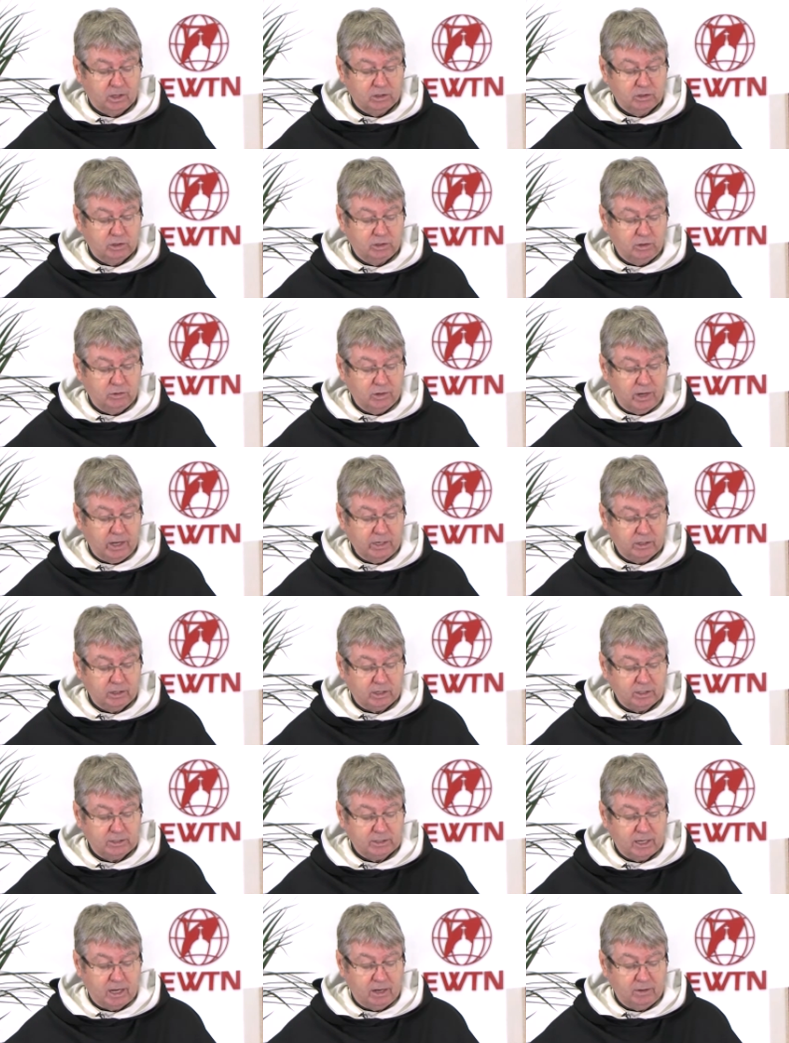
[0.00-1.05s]
to unite
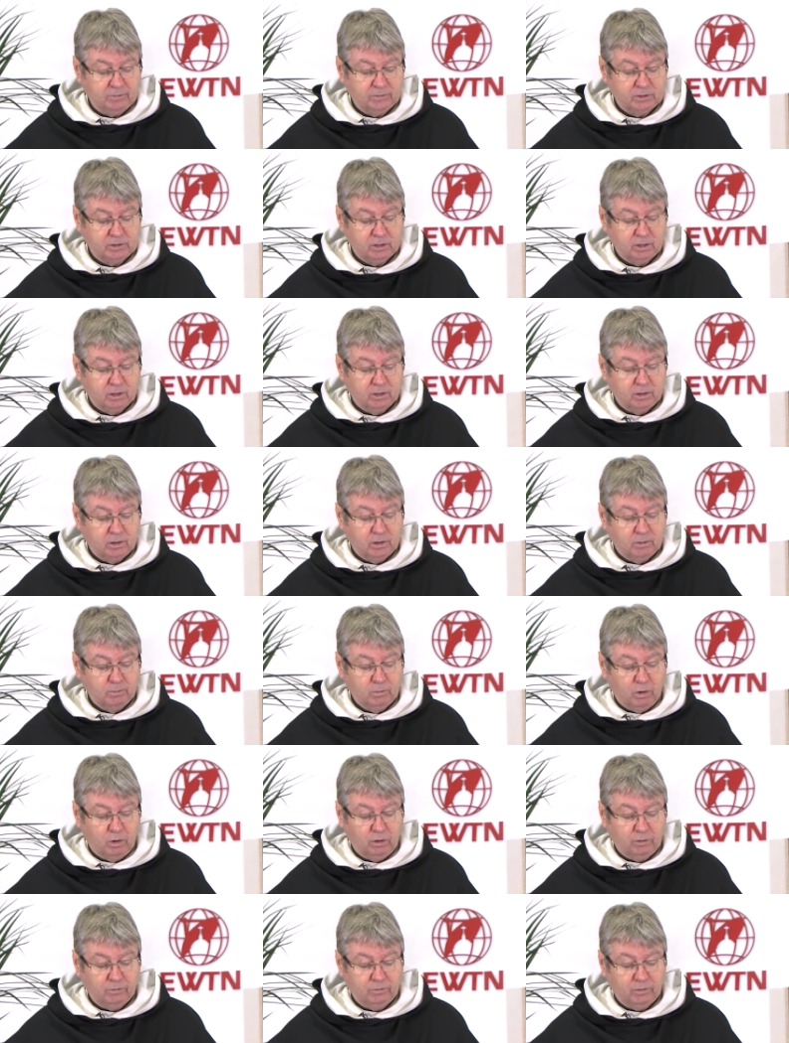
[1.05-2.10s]
ourselves
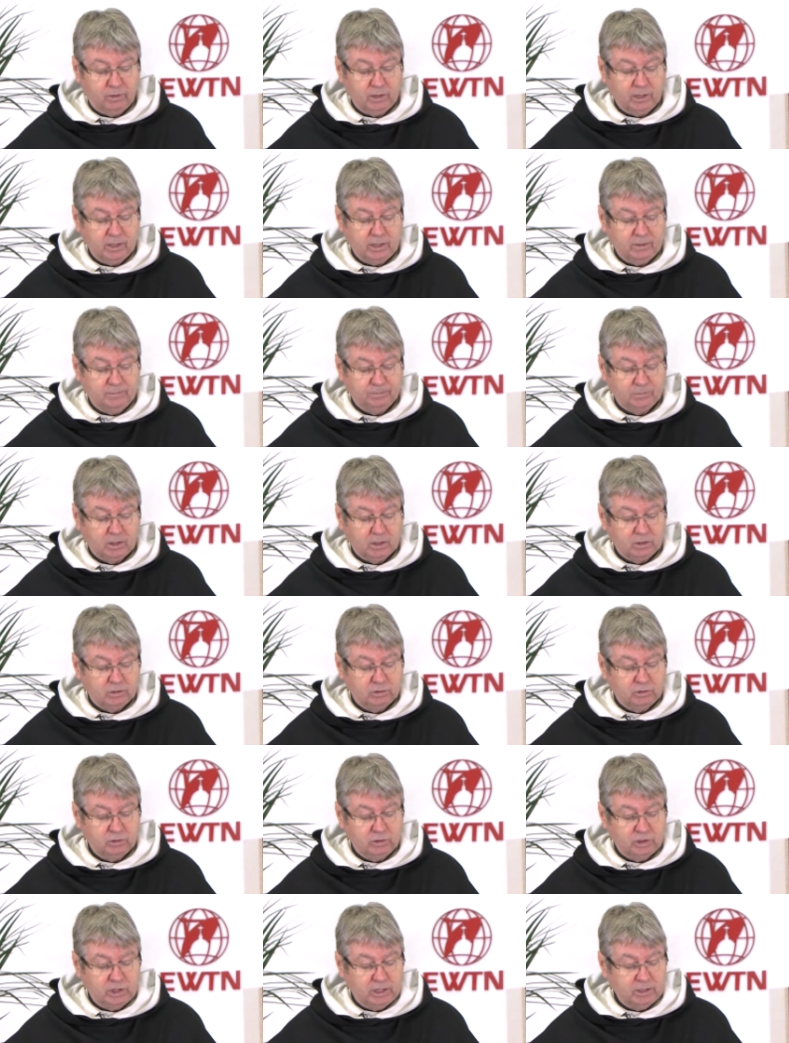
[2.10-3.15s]
more fully
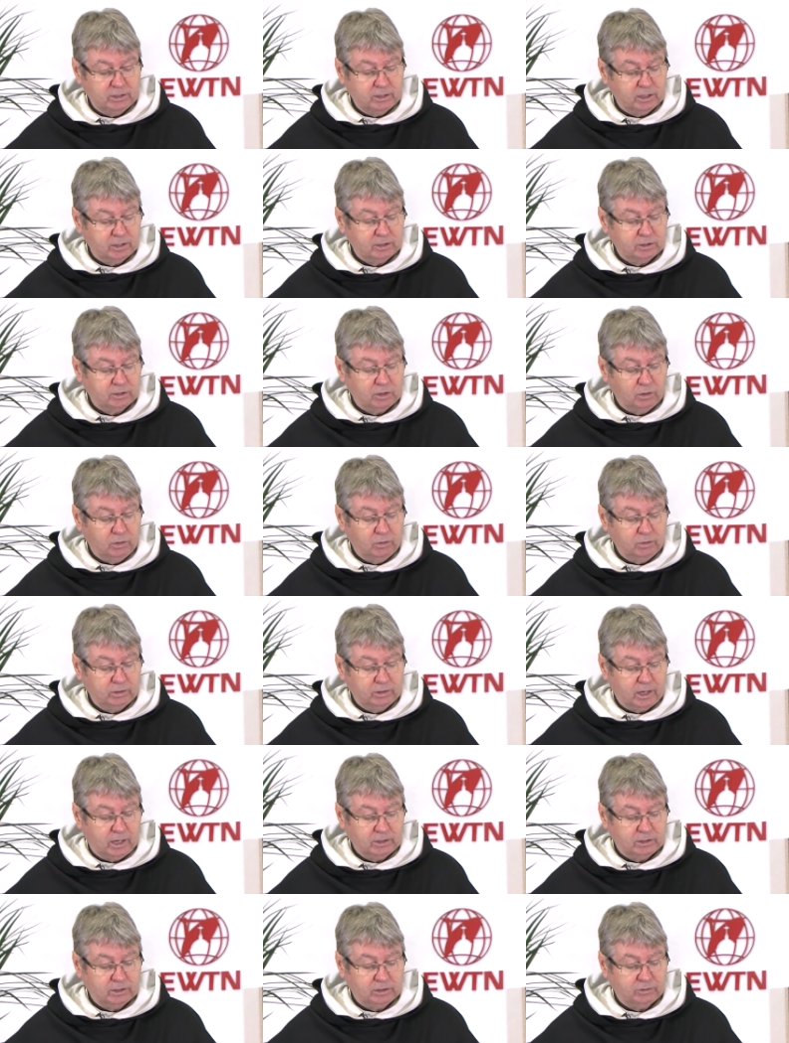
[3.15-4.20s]
to Jesus' own
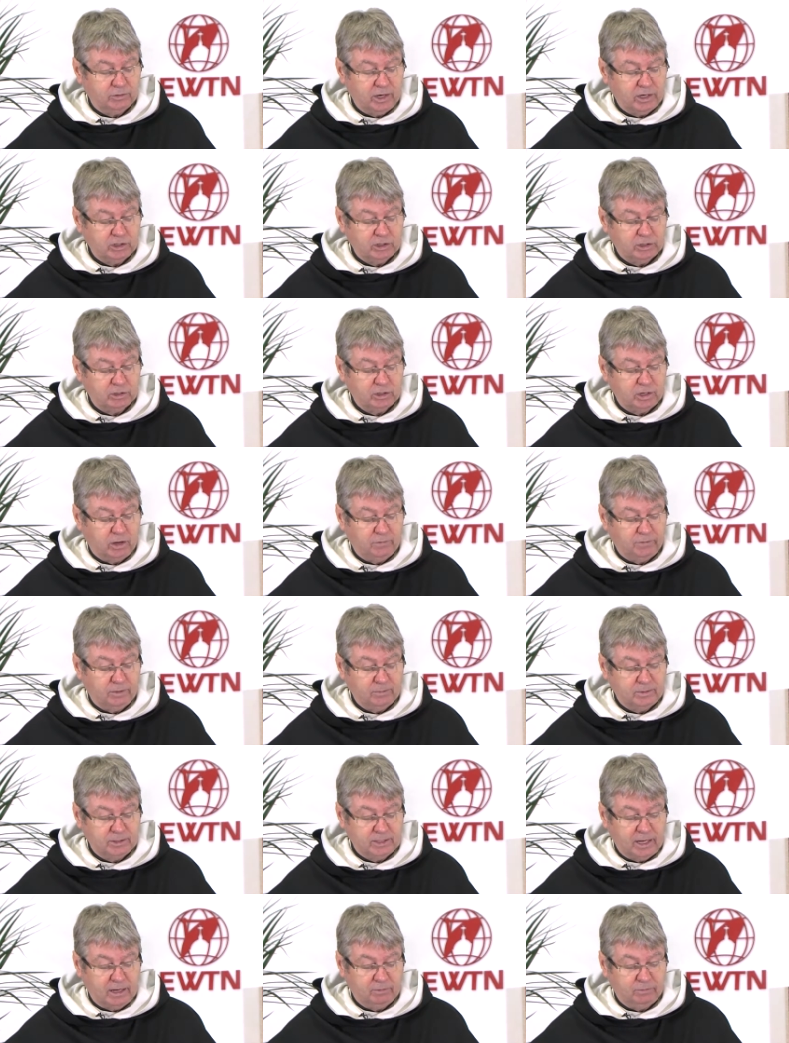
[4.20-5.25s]
consecration of
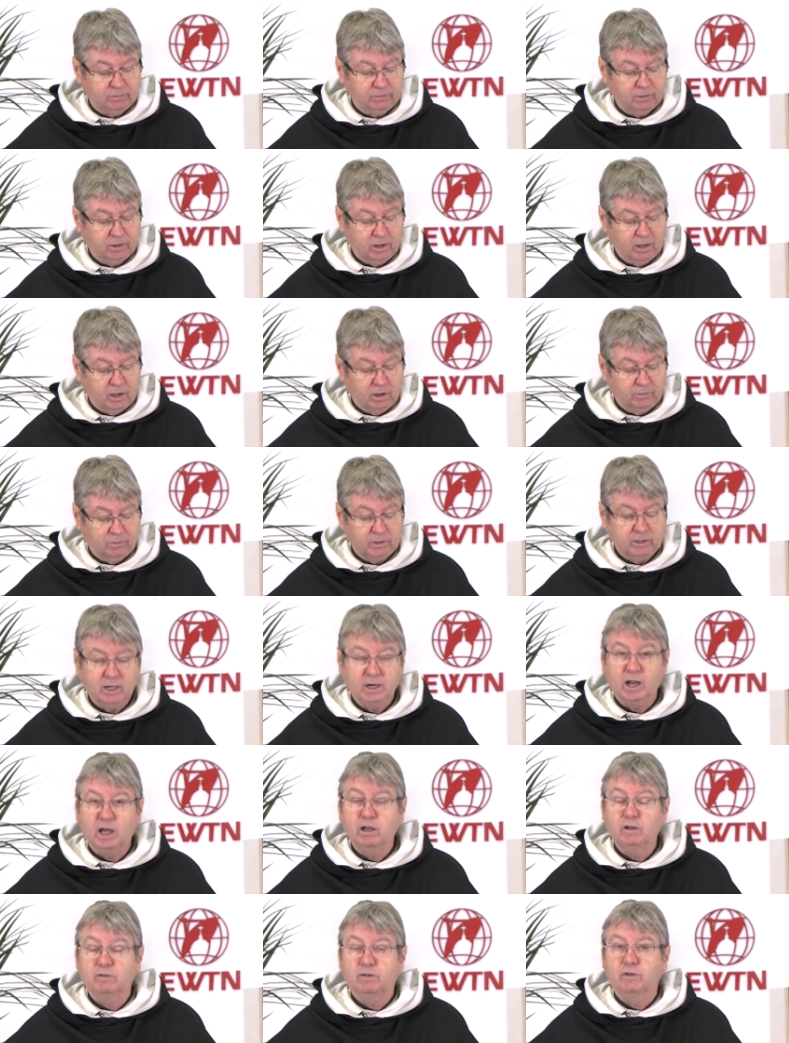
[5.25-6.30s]
himself for the
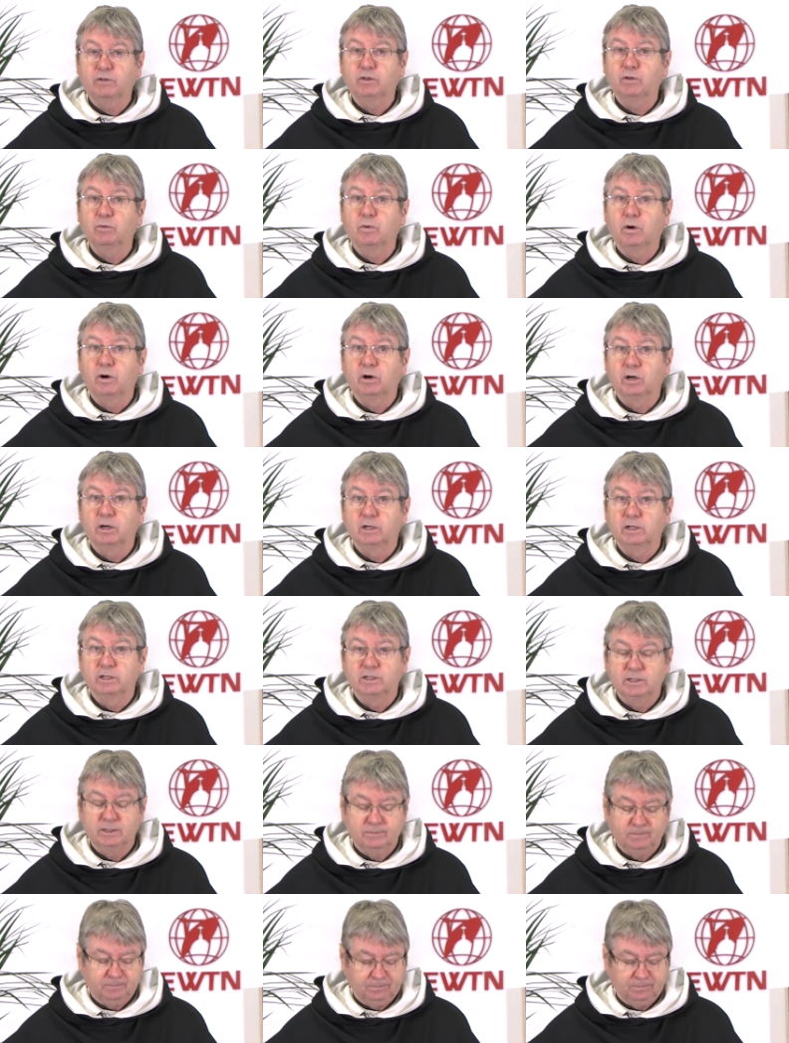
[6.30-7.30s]
life of the world.